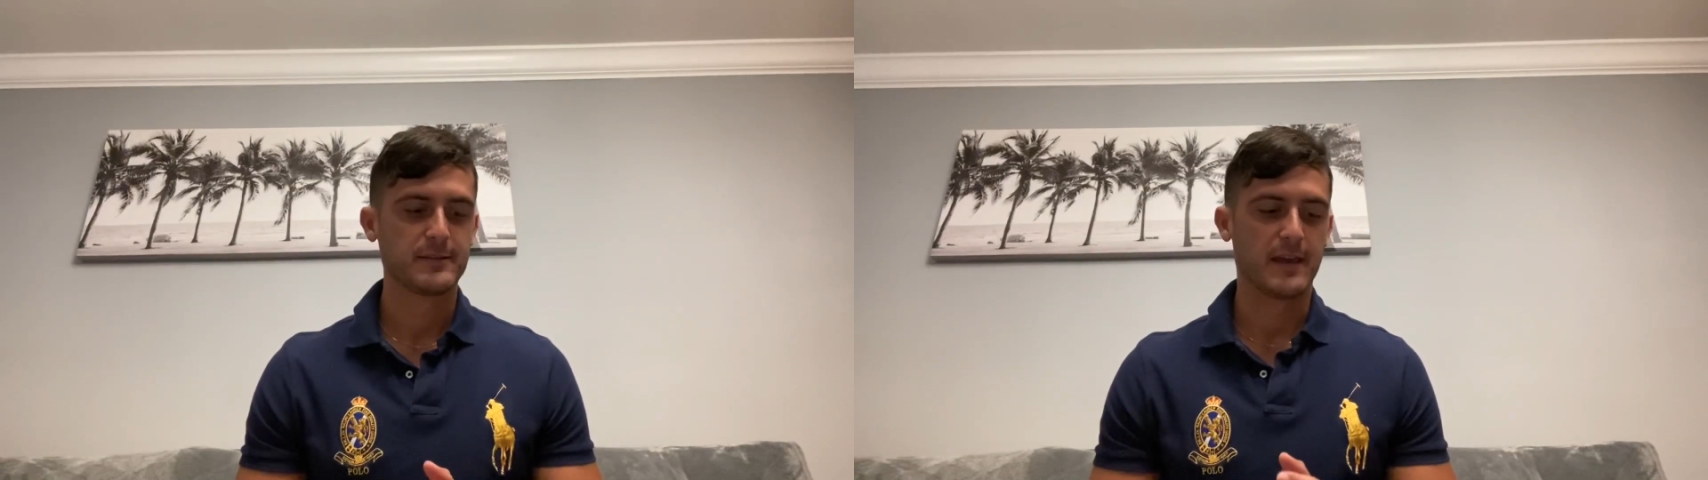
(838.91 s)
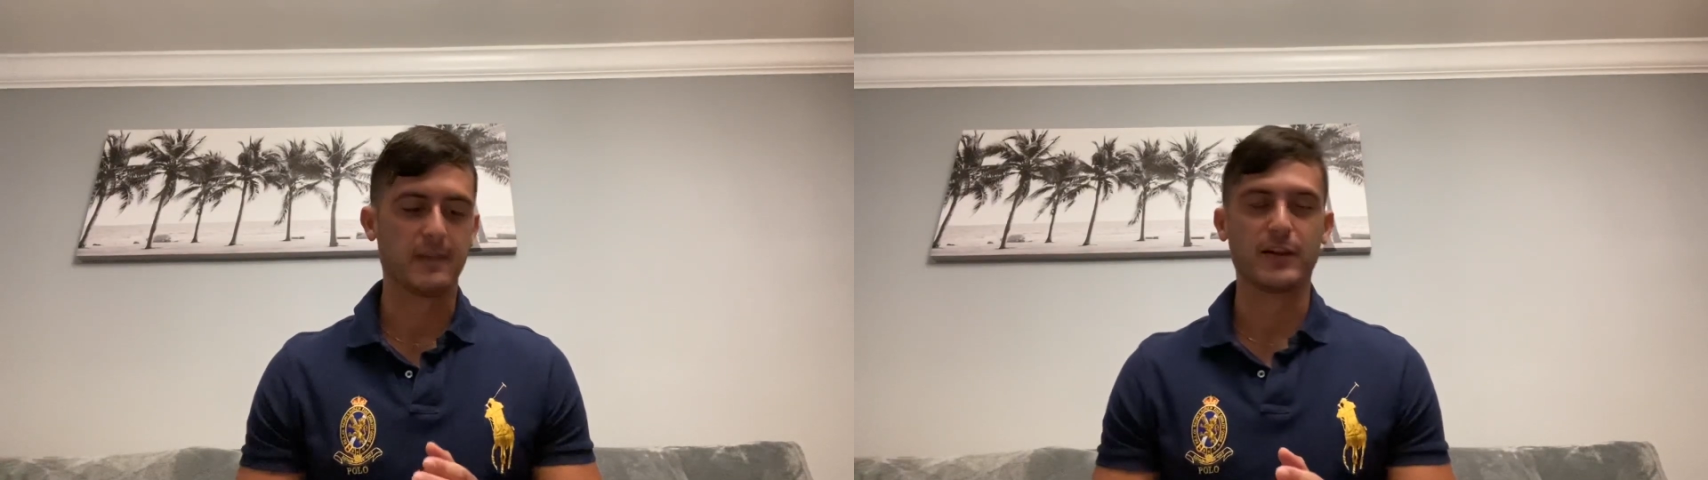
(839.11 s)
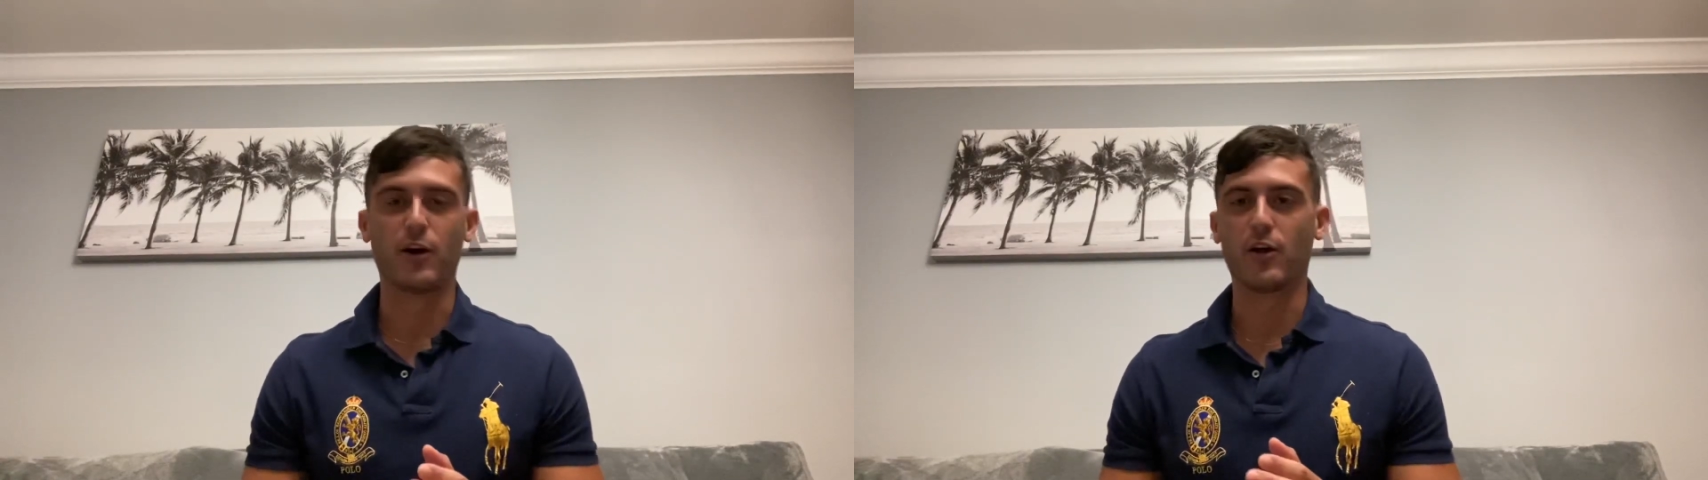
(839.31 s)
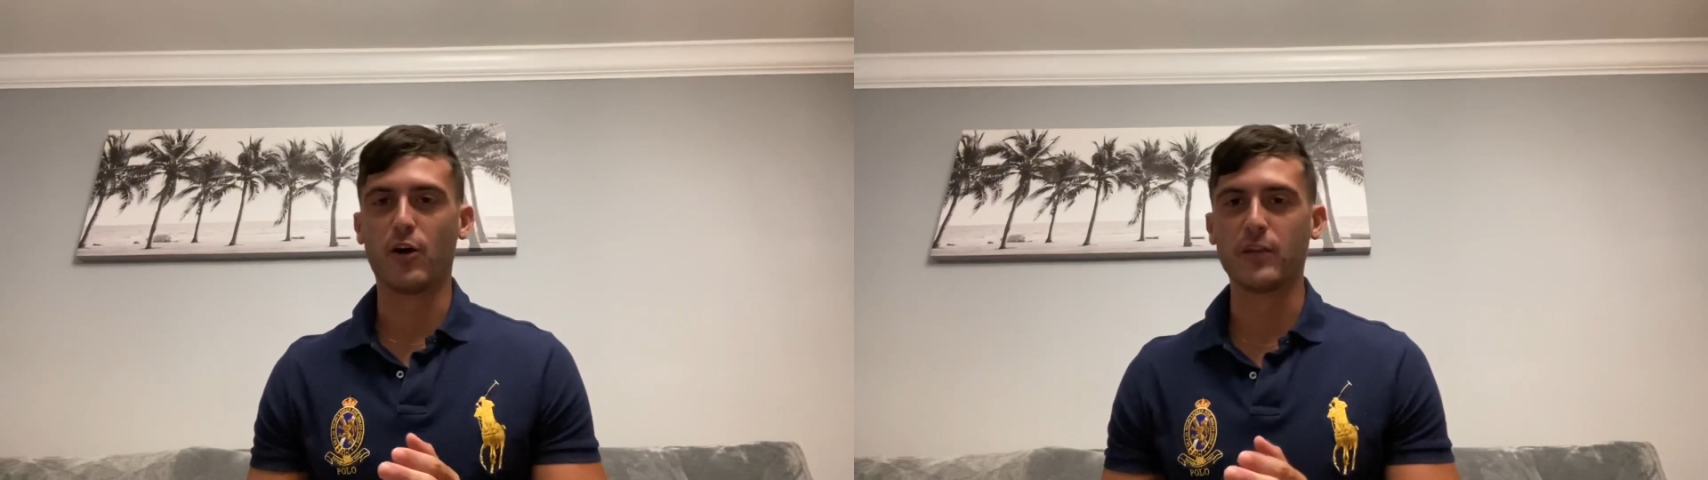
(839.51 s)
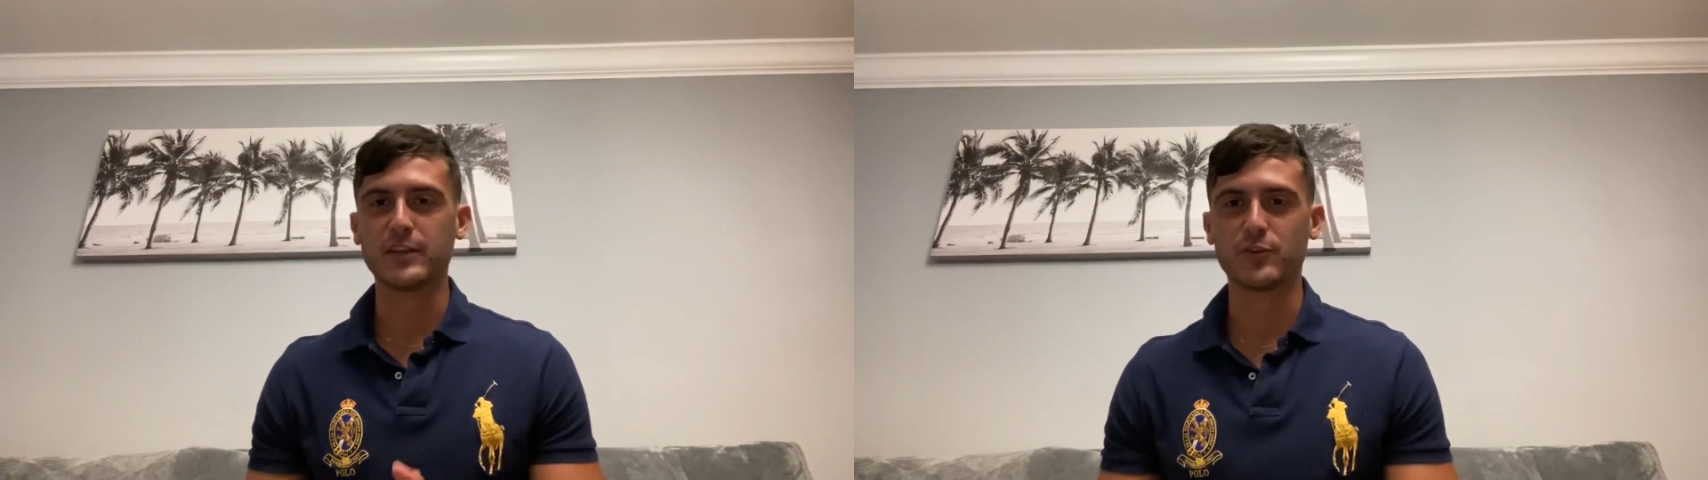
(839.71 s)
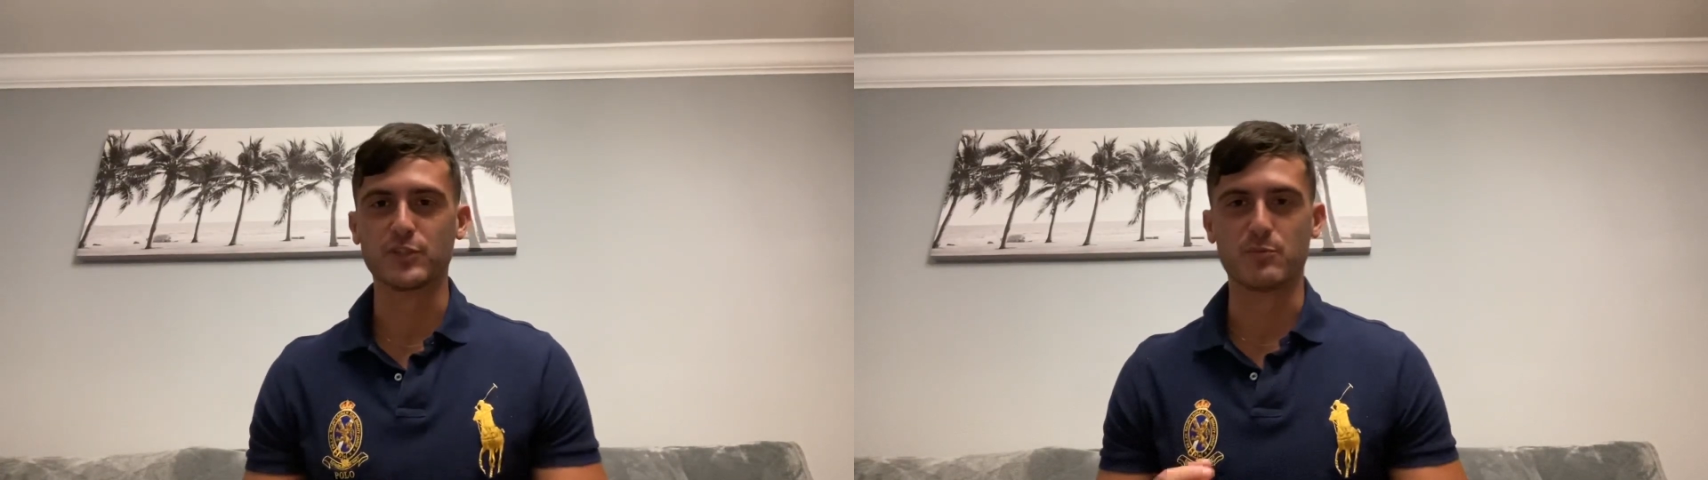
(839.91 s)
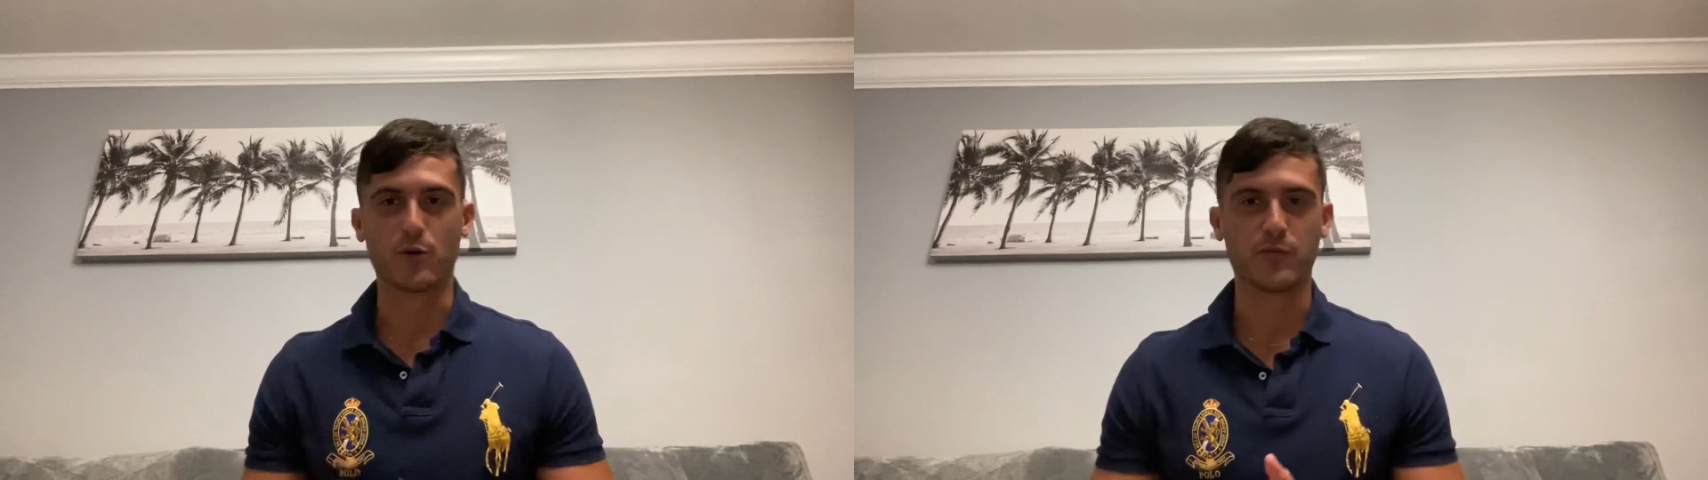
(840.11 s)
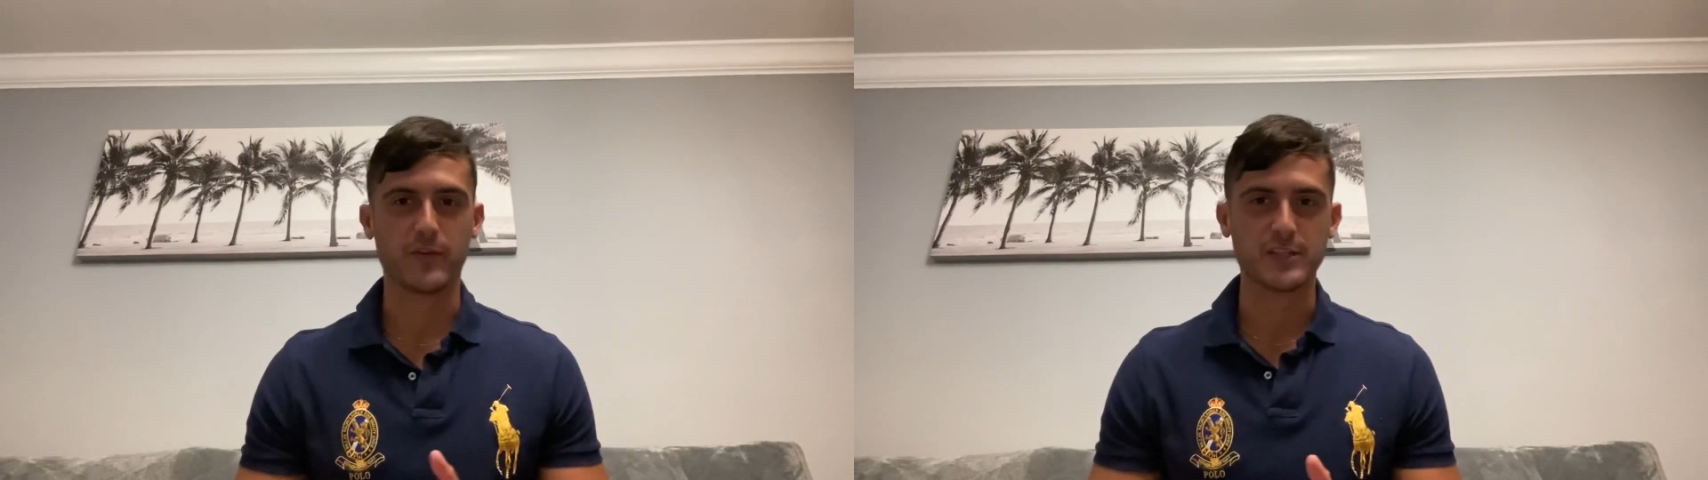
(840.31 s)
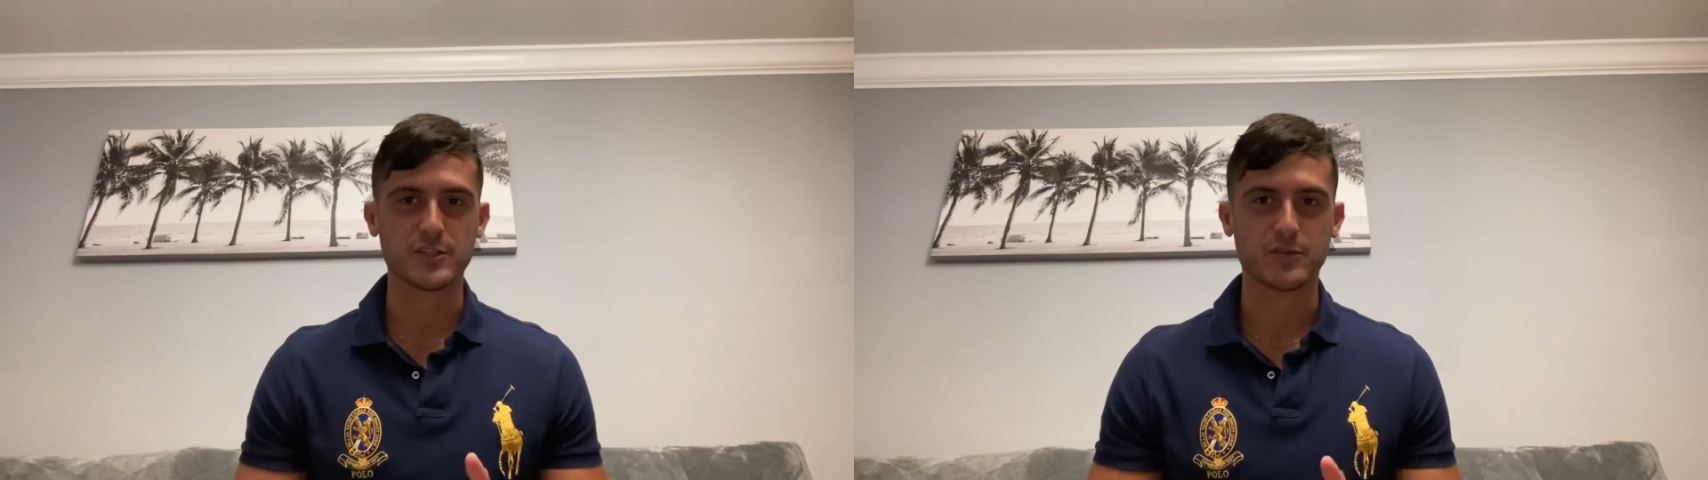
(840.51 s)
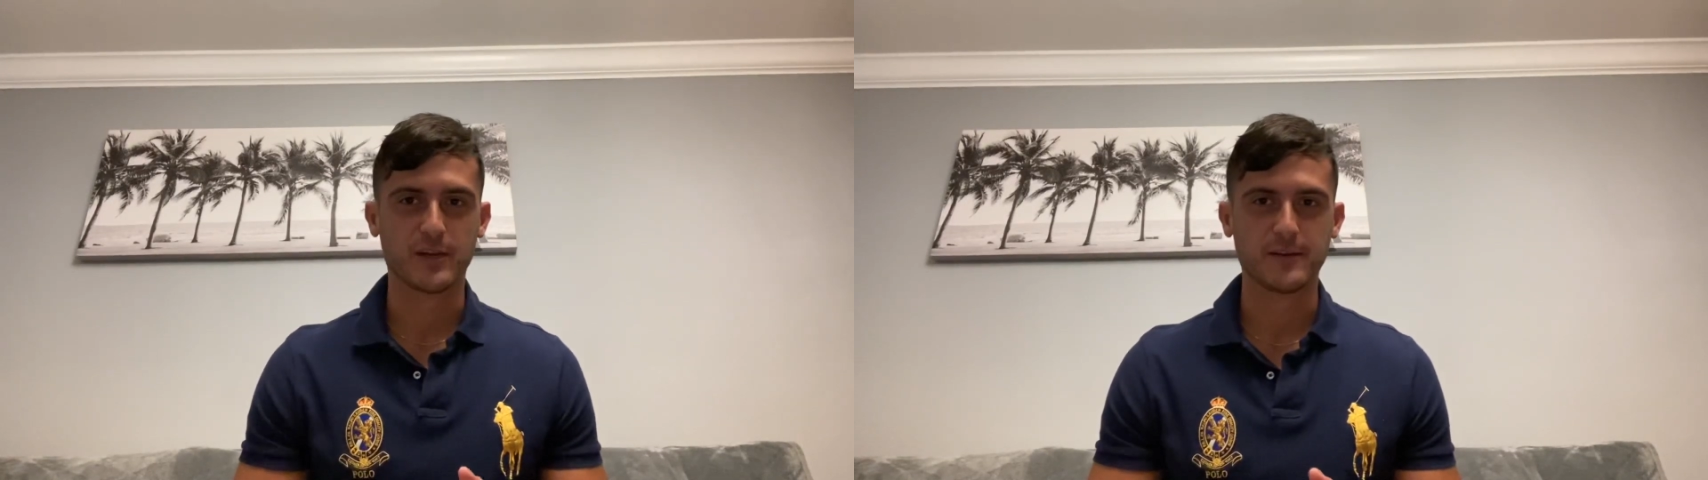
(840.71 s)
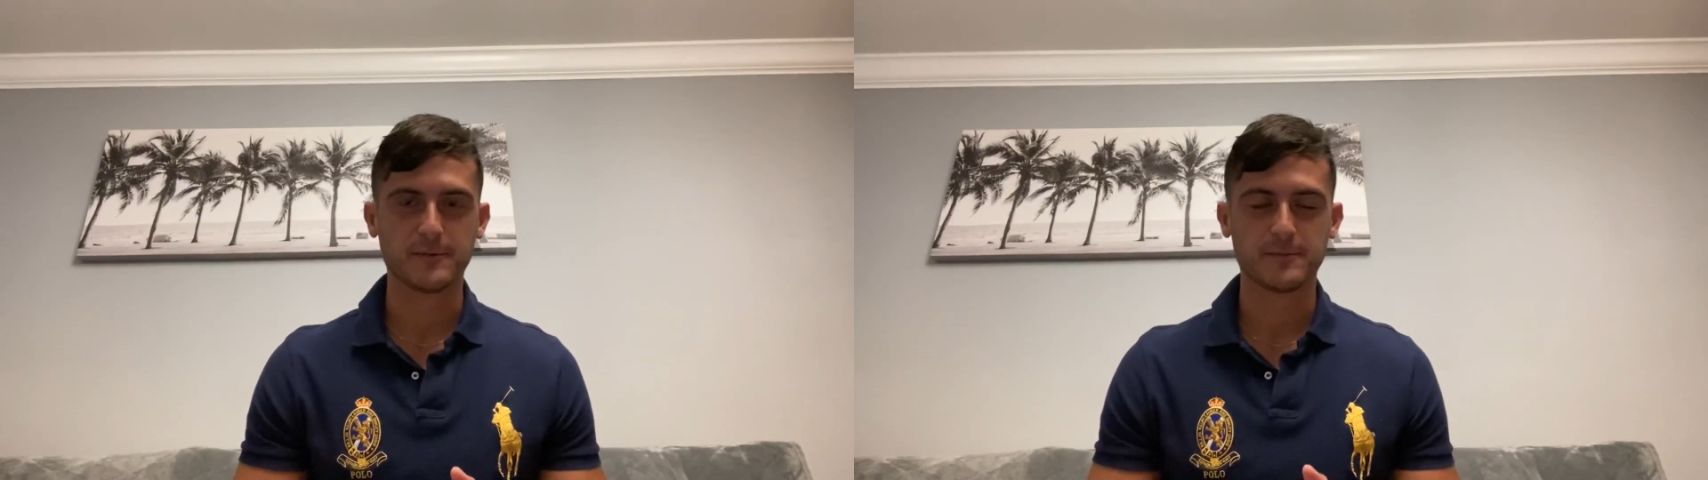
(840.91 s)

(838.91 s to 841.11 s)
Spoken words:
And then all they do is motivate you, right?